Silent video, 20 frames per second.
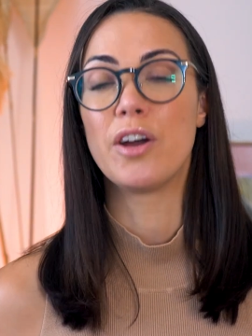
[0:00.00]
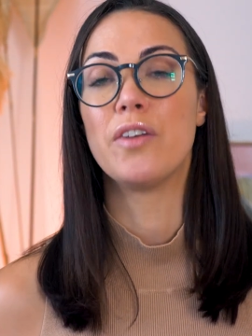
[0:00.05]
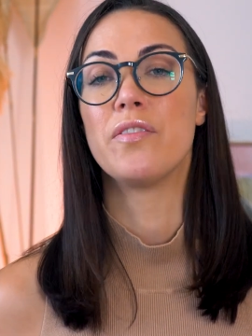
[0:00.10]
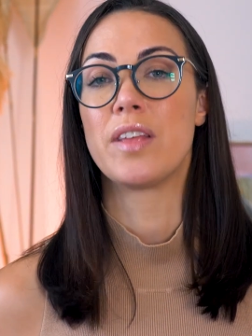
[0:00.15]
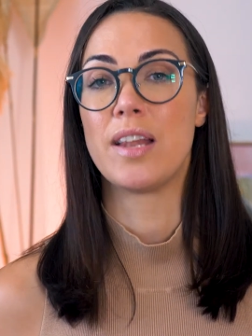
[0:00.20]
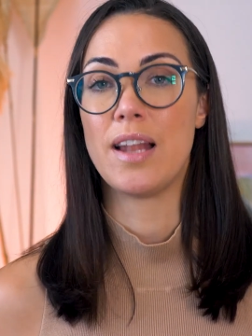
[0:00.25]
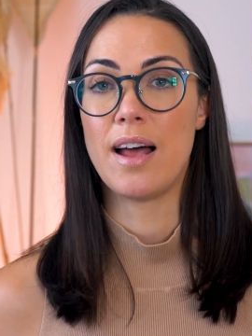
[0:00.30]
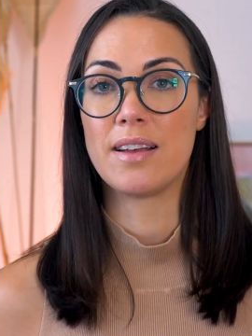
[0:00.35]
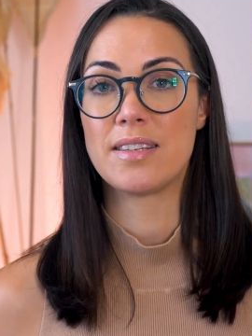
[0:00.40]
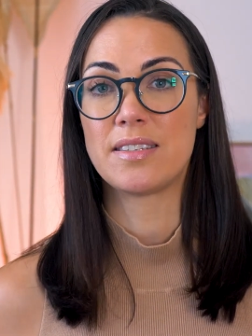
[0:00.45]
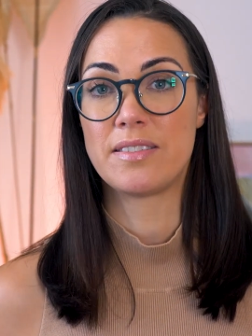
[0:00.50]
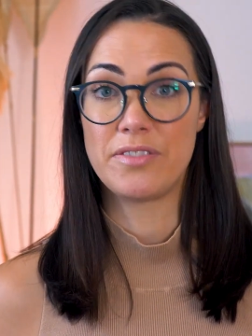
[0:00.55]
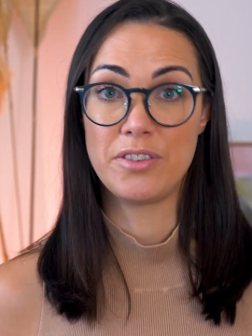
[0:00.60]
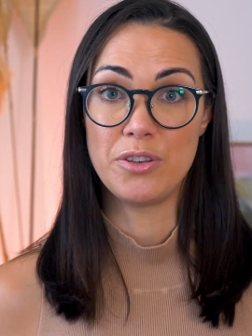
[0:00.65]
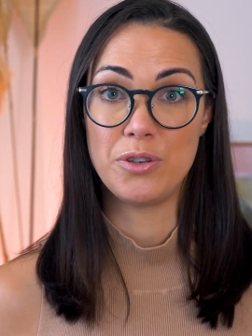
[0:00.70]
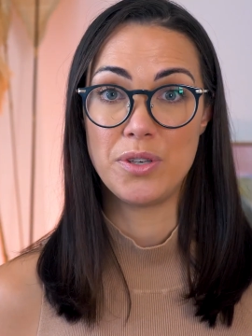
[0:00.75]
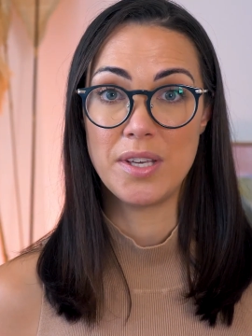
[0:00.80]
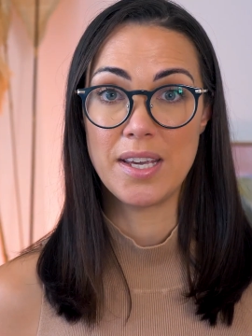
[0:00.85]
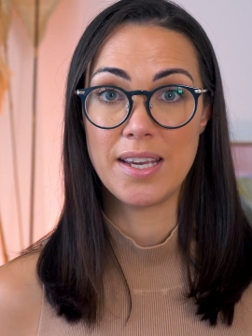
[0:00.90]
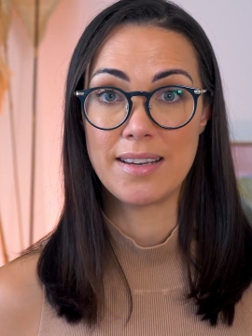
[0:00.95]
over the last
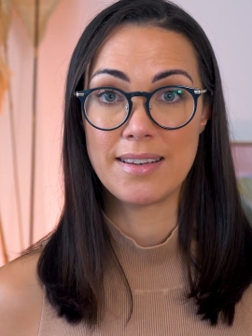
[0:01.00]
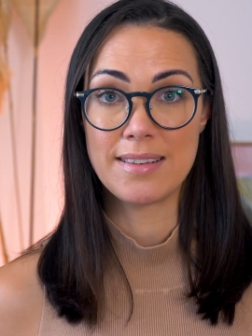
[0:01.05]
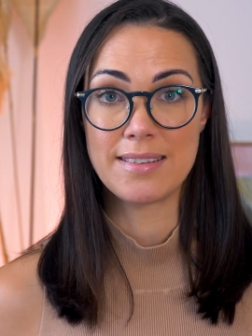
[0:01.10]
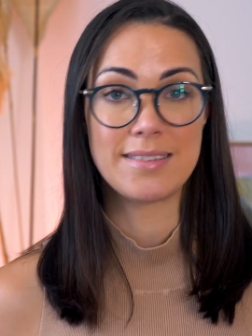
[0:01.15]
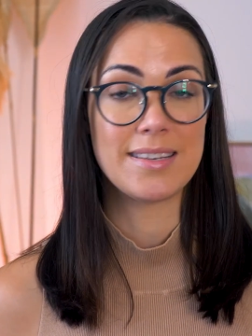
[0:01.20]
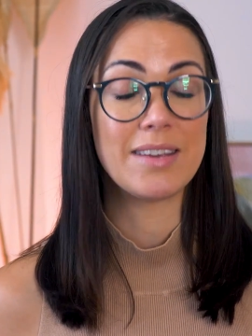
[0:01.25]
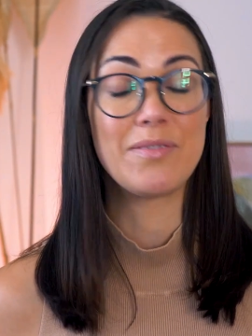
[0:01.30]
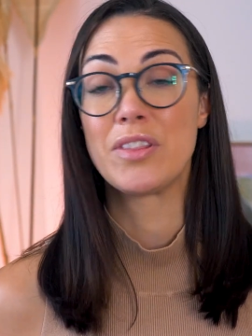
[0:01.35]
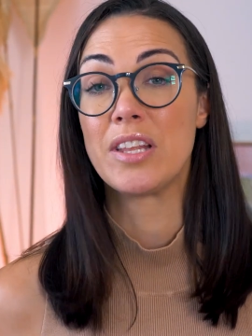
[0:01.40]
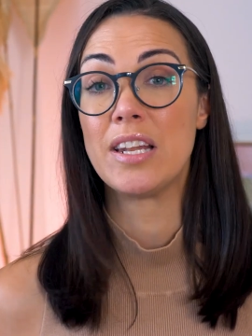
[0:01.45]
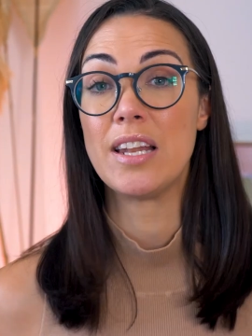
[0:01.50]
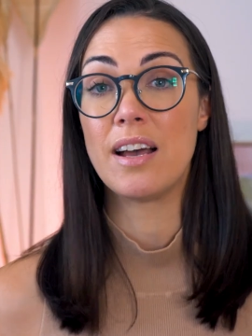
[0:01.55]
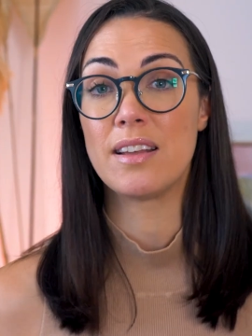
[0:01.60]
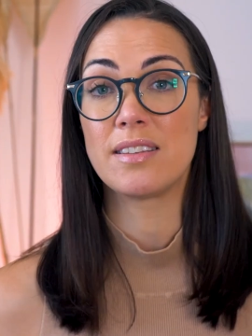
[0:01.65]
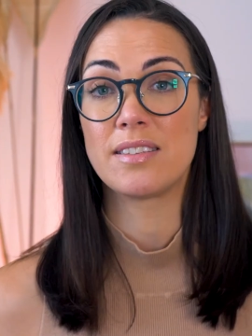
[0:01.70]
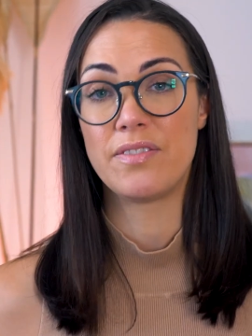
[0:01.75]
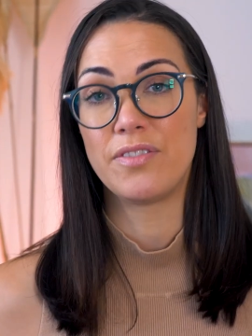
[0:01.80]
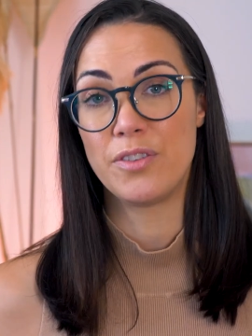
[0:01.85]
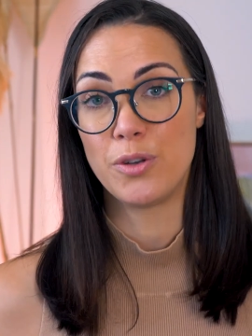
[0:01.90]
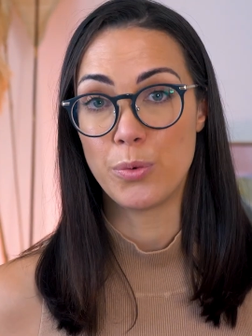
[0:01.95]
few years, even the
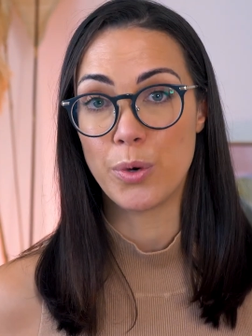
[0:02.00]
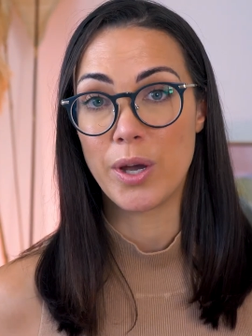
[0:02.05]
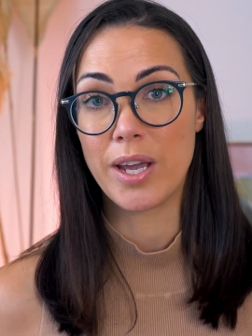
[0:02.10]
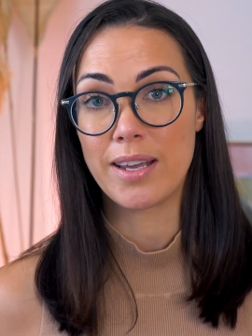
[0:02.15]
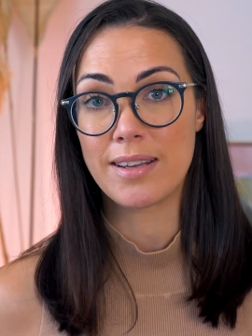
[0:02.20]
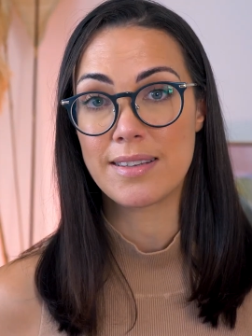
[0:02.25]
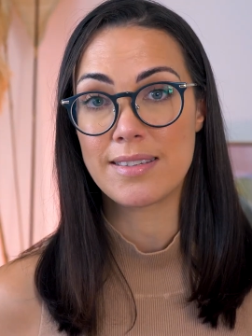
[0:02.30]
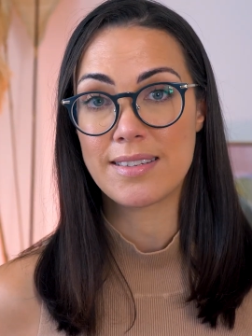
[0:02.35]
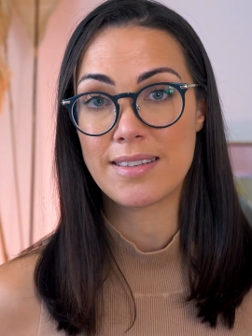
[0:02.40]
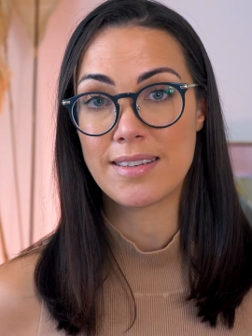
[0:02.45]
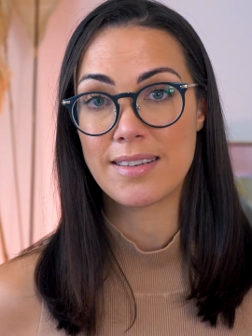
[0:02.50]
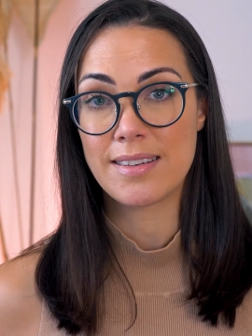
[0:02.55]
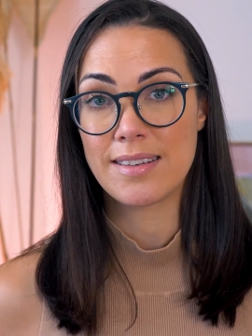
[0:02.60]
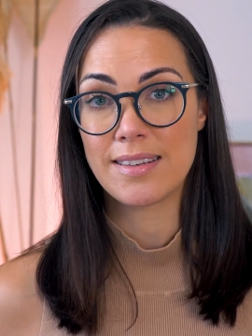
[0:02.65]
last few weeks.